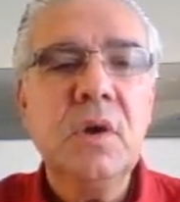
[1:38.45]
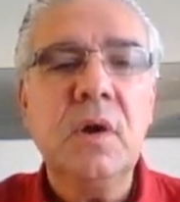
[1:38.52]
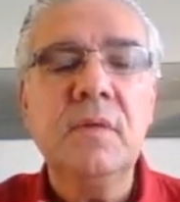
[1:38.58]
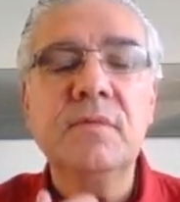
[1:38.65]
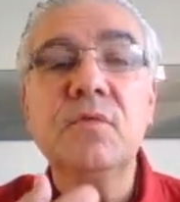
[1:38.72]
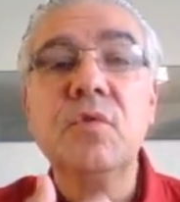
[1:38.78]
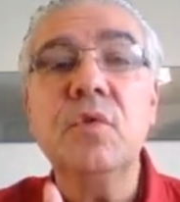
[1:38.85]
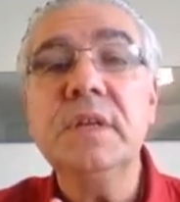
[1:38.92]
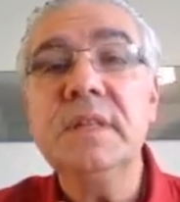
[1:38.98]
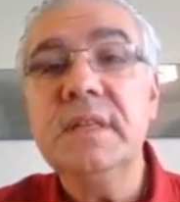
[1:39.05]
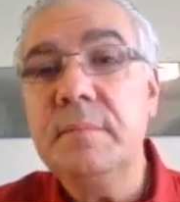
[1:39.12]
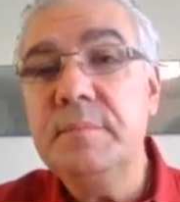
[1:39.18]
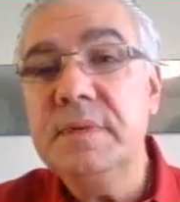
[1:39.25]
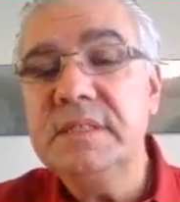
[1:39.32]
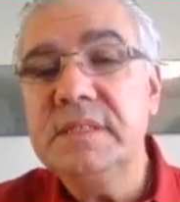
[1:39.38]
of growing
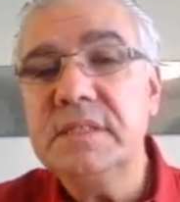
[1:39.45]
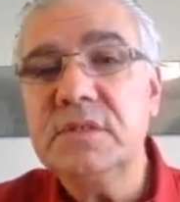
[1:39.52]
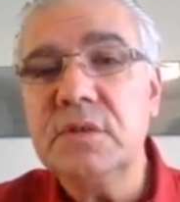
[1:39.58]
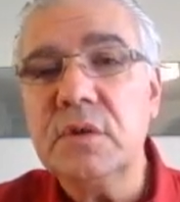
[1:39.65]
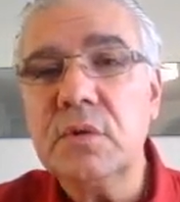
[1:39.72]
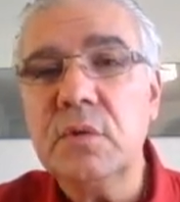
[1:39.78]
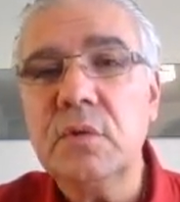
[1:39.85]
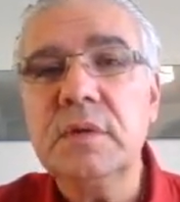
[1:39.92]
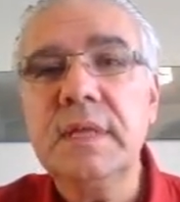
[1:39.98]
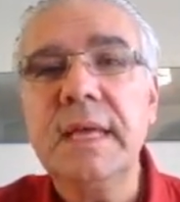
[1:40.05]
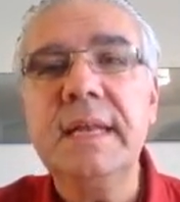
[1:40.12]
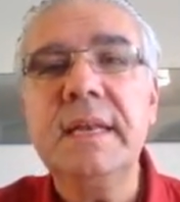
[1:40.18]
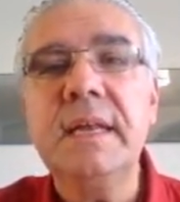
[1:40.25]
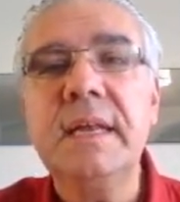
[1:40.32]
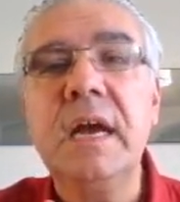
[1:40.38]
their business circle
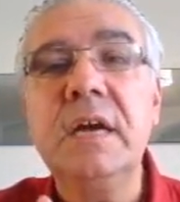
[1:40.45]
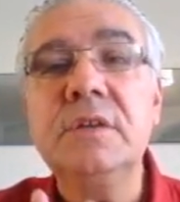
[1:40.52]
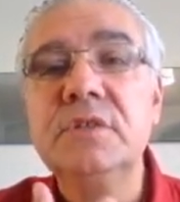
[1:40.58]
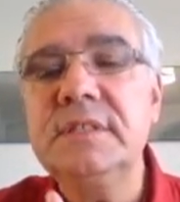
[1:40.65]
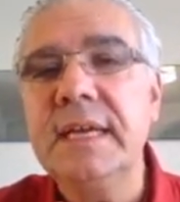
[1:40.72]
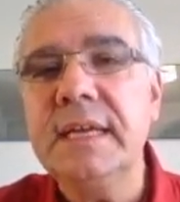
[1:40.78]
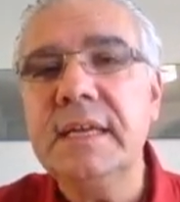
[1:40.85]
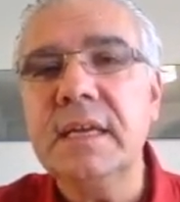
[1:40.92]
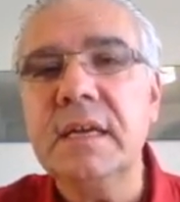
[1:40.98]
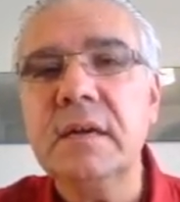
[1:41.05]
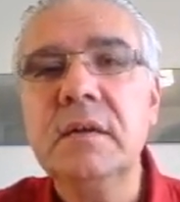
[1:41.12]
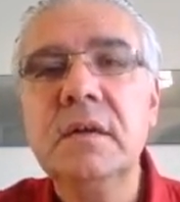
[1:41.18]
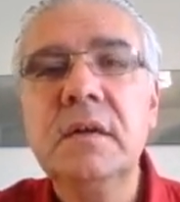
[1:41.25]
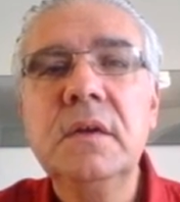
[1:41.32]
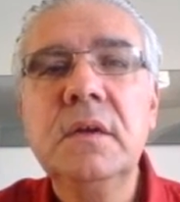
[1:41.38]
and undertaking